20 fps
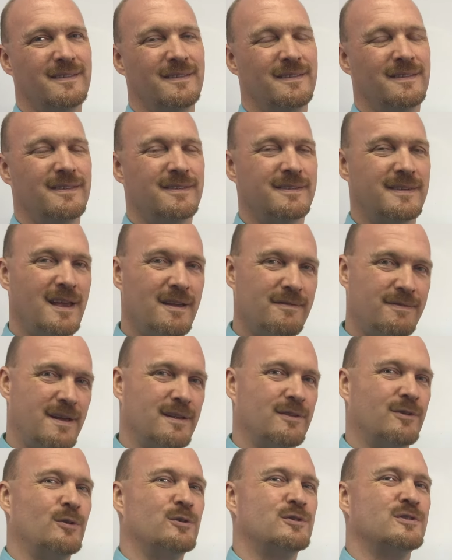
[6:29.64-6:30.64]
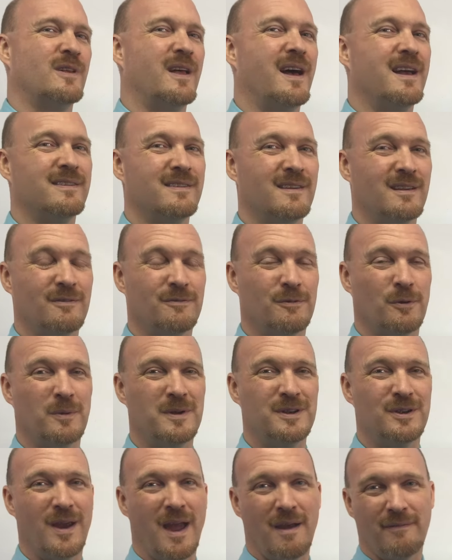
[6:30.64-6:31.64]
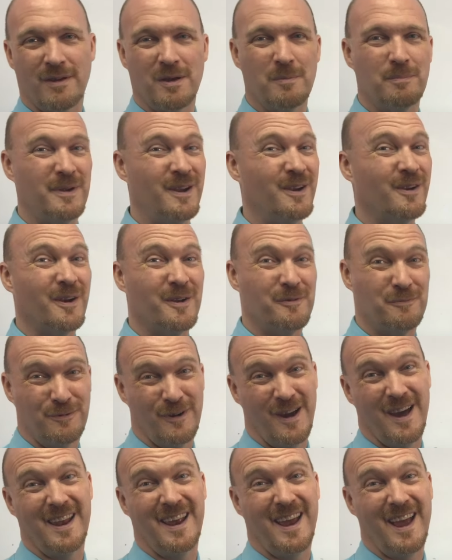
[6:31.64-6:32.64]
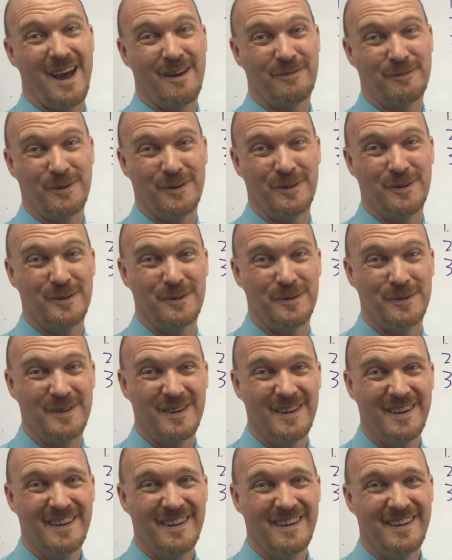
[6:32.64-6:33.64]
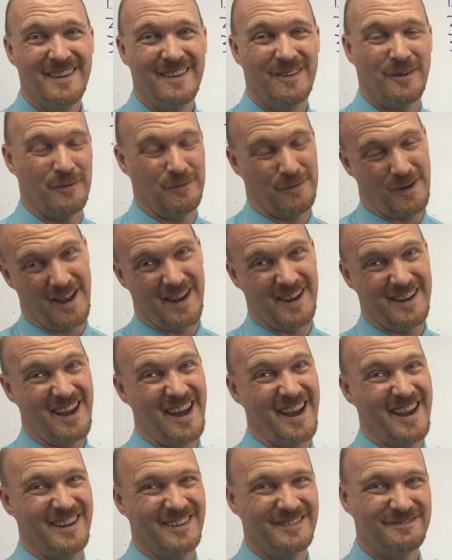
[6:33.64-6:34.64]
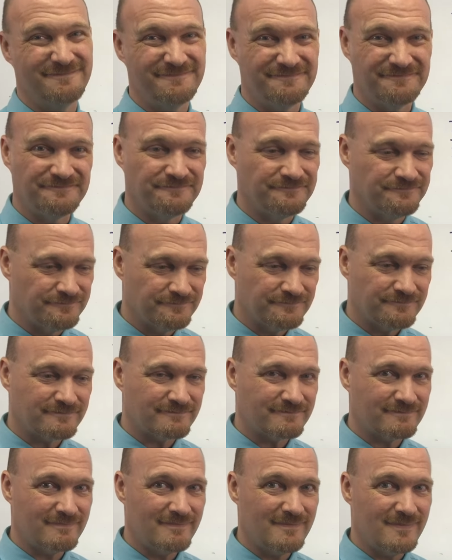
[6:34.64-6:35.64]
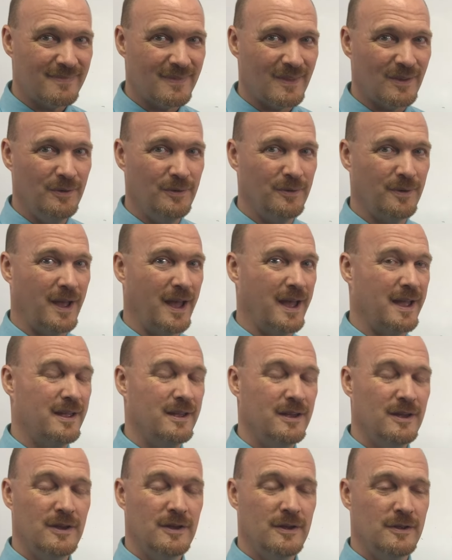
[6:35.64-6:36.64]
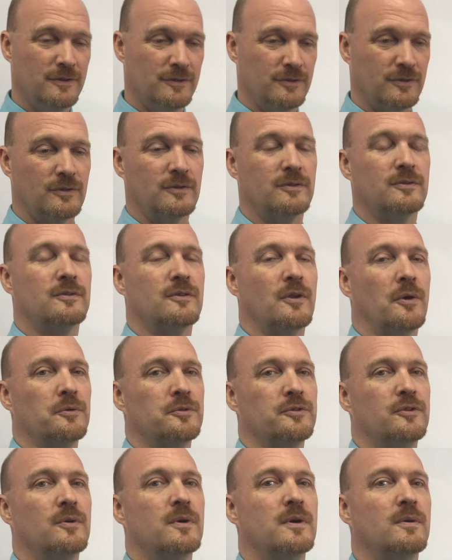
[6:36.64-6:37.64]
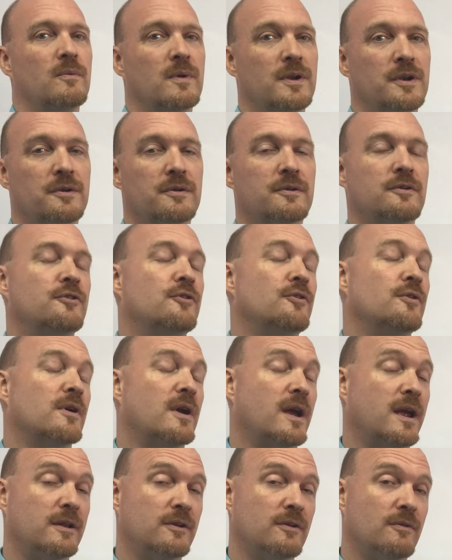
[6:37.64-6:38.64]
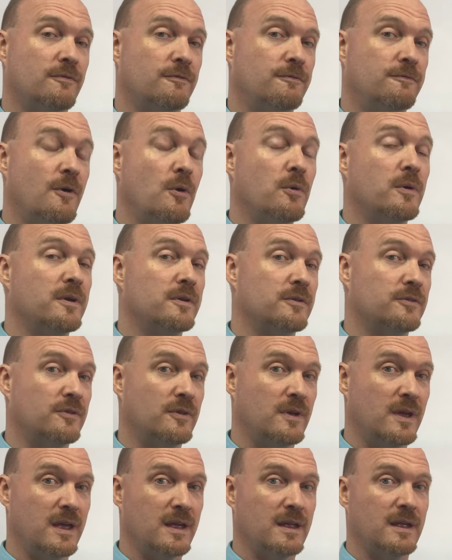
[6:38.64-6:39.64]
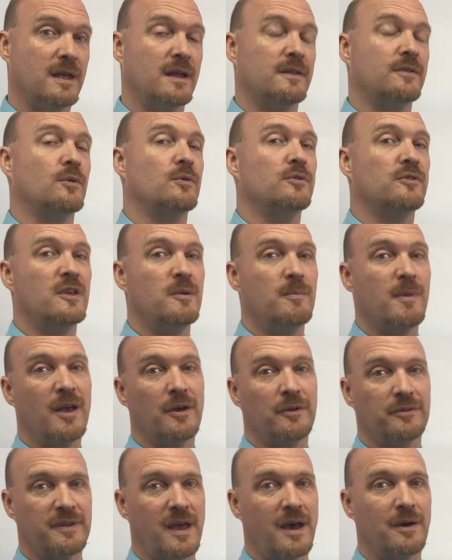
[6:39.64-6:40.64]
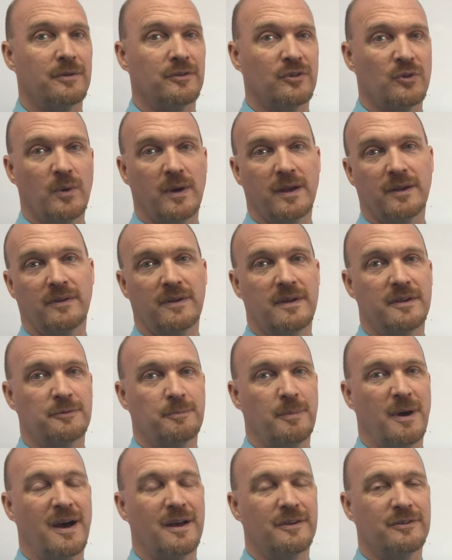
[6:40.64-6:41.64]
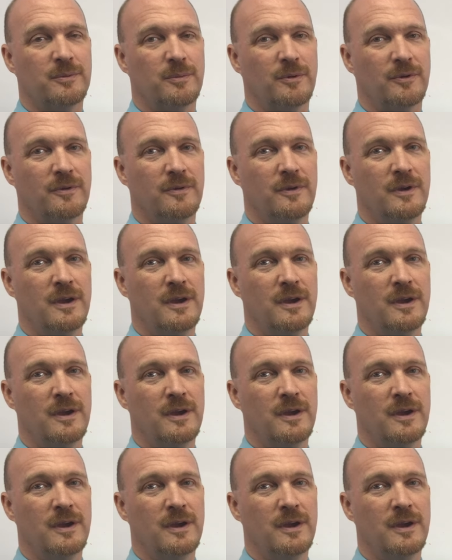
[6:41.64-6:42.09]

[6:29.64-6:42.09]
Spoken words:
Save that socializing for when you're having a beer on Friday afternoon or Friday night. Okay? Don't do it when you're trying to focus and get those emails out as quickly as possible.